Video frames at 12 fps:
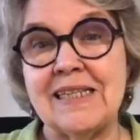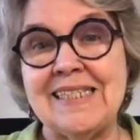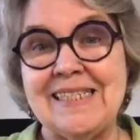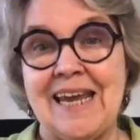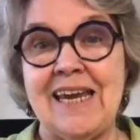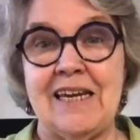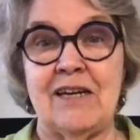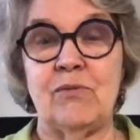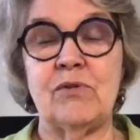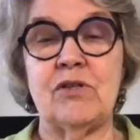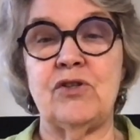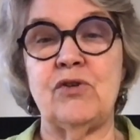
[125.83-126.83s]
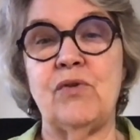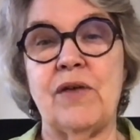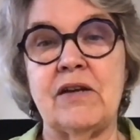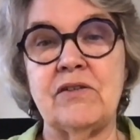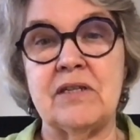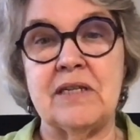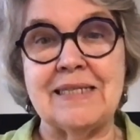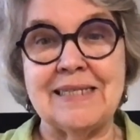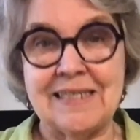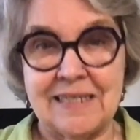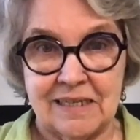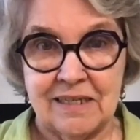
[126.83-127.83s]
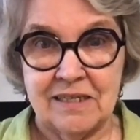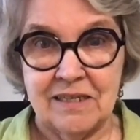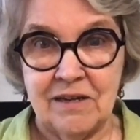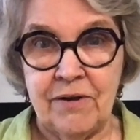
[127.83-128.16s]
date. It was 2006.